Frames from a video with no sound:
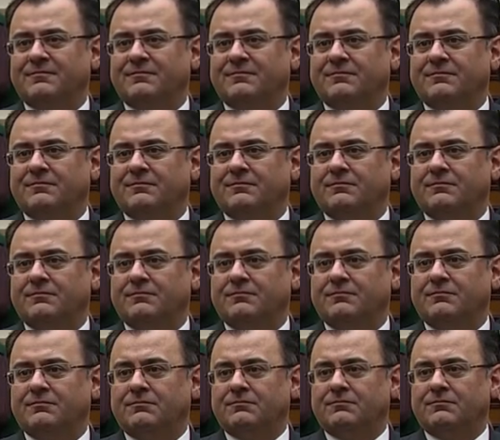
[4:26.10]

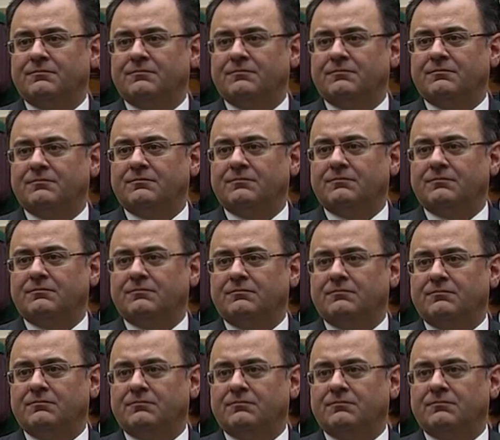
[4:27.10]

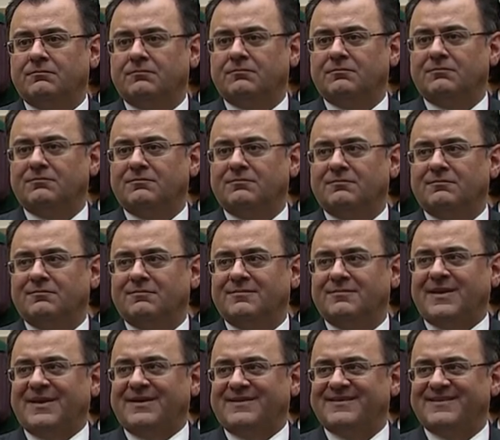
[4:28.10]

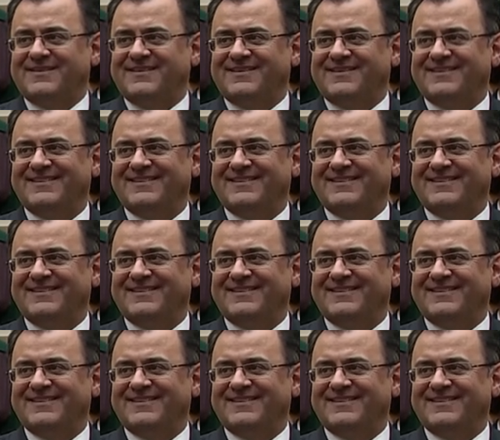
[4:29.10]
The person shown says nothing.